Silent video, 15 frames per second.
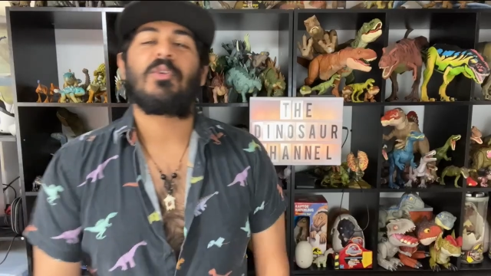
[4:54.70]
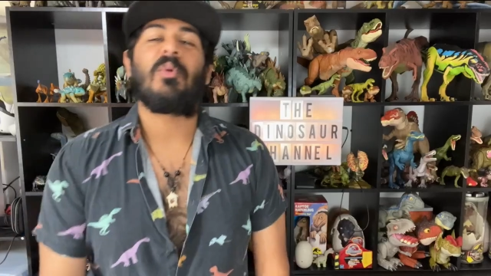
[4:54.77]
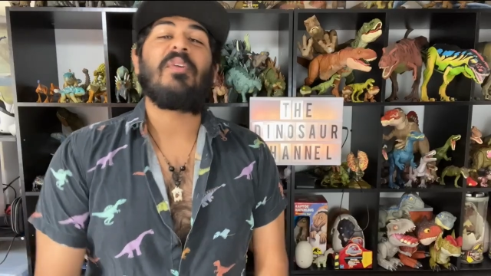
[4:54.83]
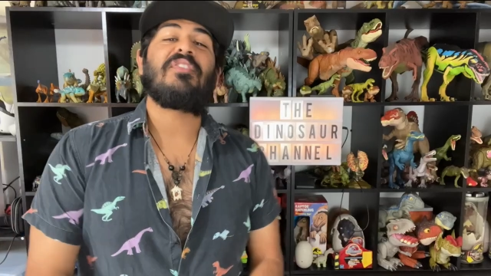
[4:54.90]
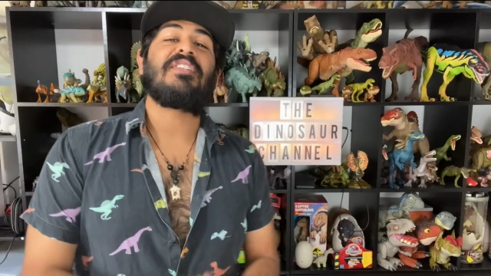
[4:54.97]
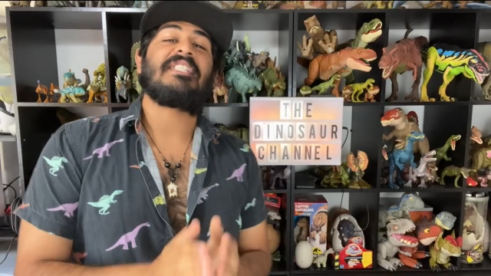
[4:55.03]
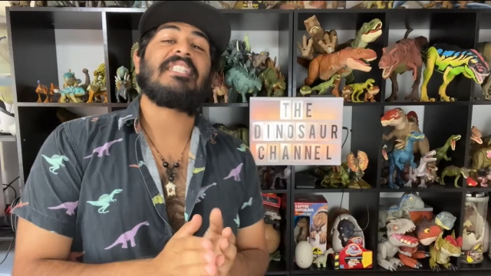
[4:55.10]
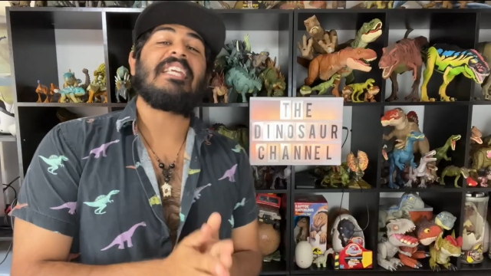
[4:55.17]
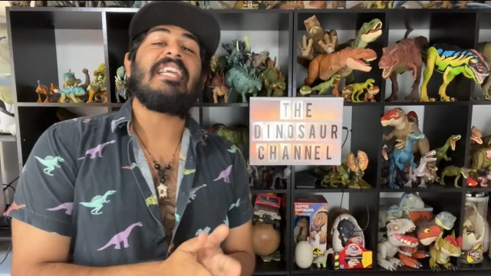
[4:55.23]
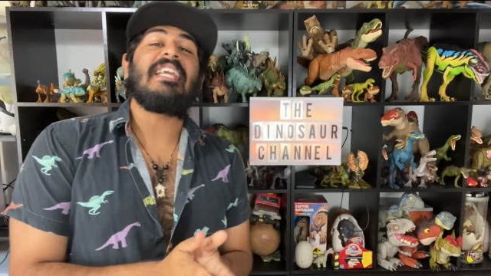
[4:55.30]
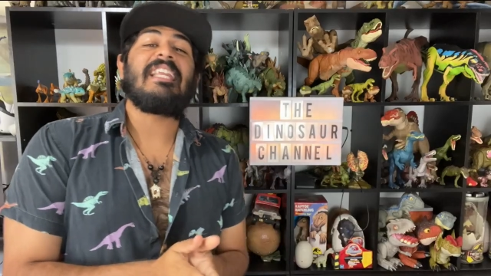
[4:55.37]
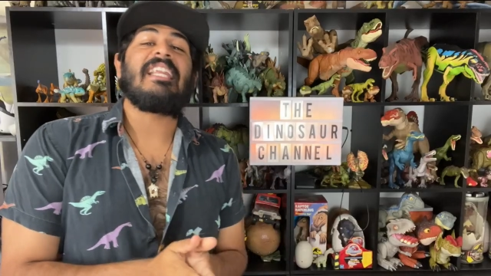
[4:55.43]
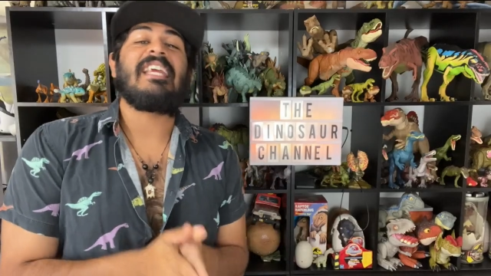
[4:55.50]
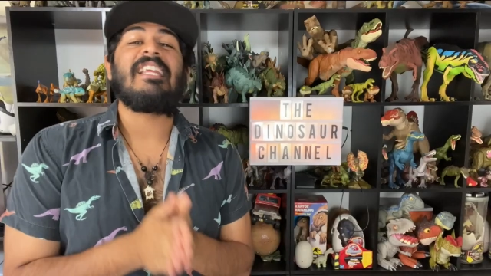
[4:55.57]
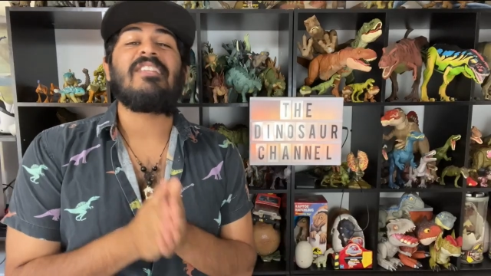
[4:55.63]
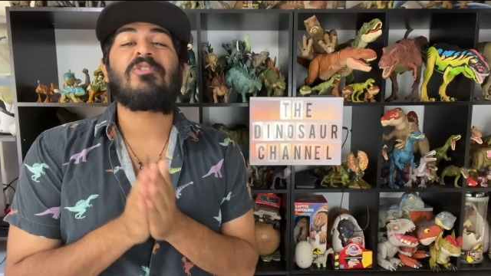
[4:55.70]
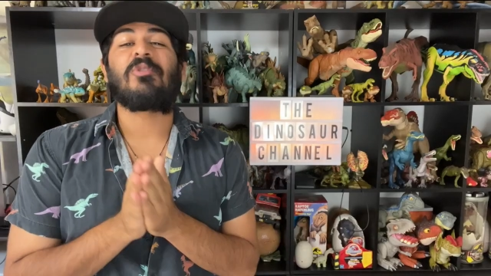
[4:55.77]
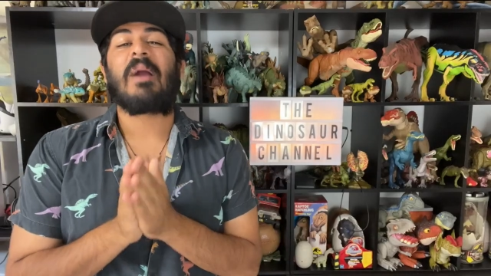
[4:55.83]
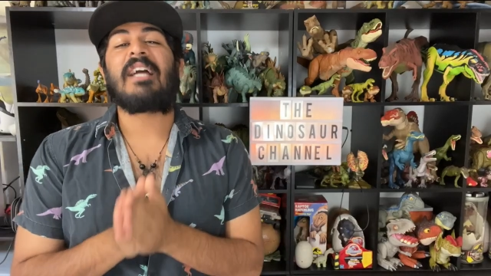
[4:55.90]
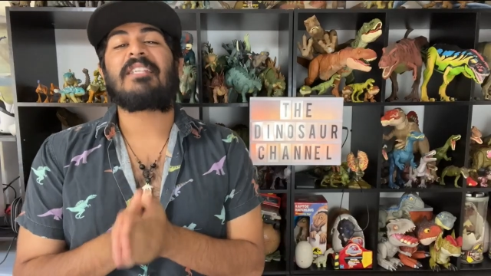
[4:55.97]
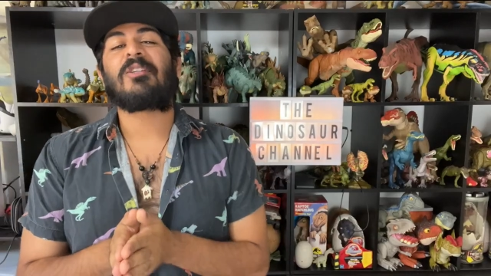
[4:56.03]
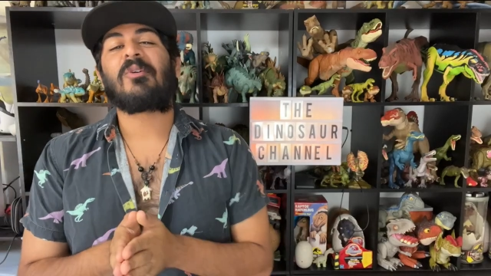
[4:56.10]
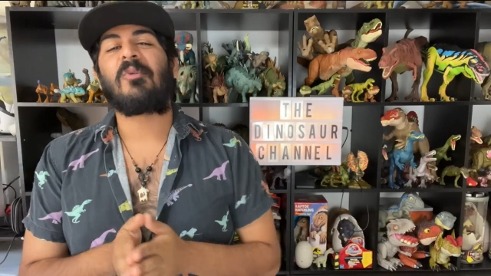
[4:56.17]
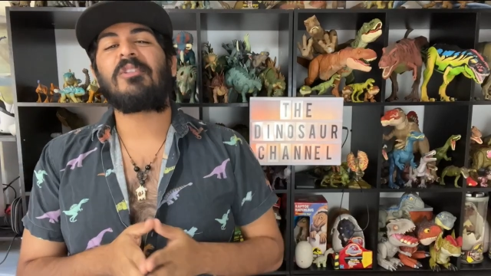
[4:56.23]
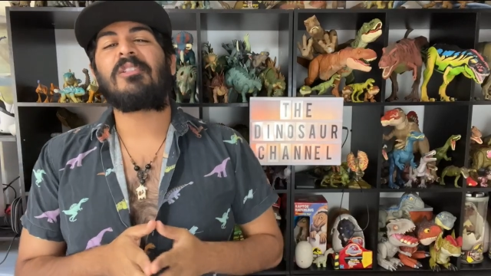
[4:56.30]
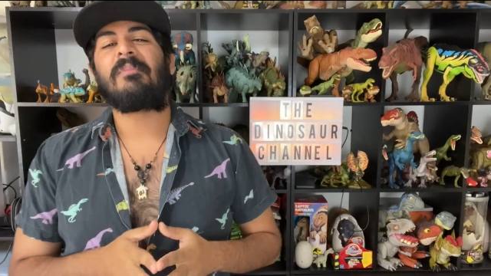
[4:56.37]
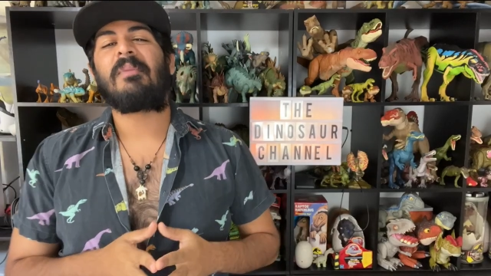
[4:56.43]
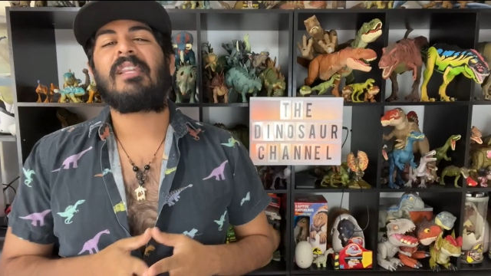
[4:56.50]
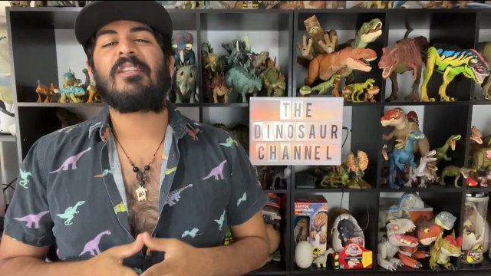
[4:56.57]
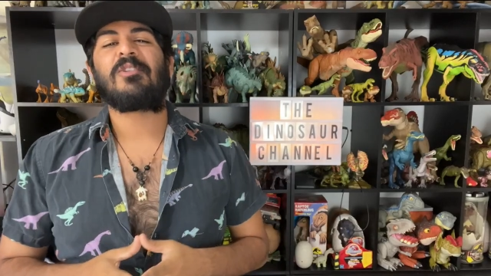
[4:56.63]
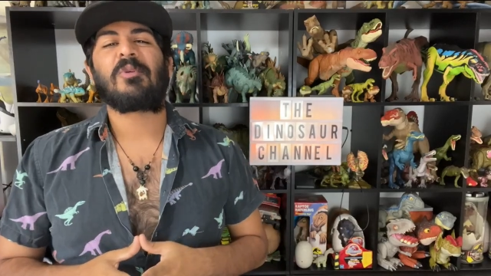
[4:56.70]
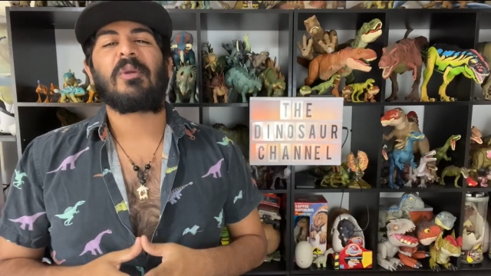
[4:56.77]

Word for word: So we've seen in Jurassic World Dominion Dominion